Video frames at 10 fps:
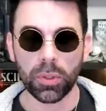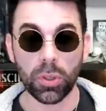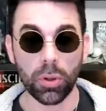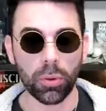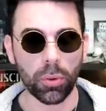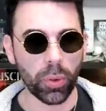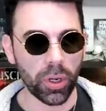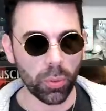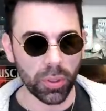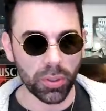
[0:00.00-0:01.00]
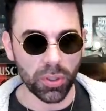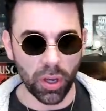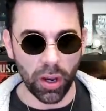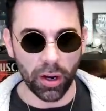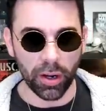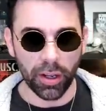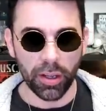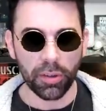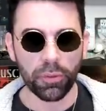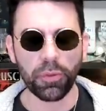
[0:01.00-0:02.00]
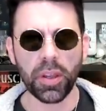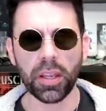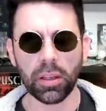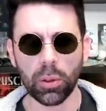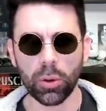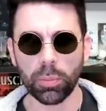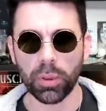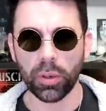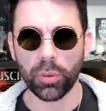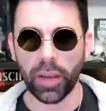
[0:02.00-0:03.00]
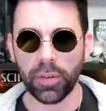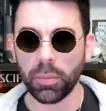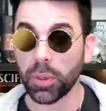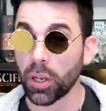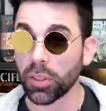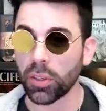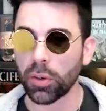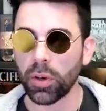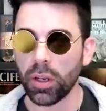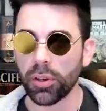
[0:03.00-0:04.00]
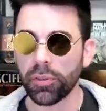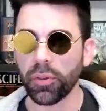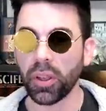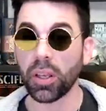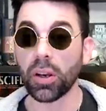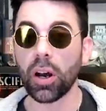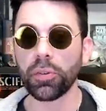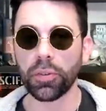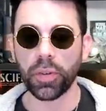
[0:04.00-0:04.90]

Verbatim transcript: So the weirwoods are feeding Lord Bloodraven, but also feeding off of